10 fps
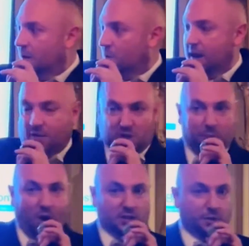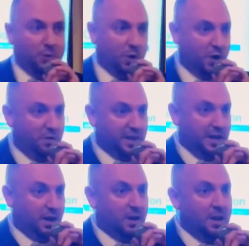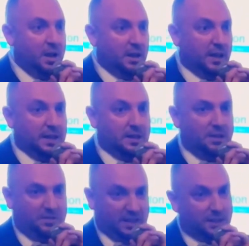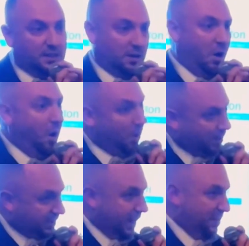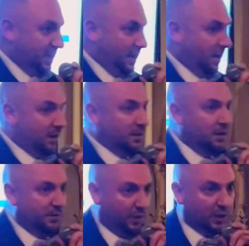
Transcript: We have our sponsor board over here. Like, this is a hard time of year for a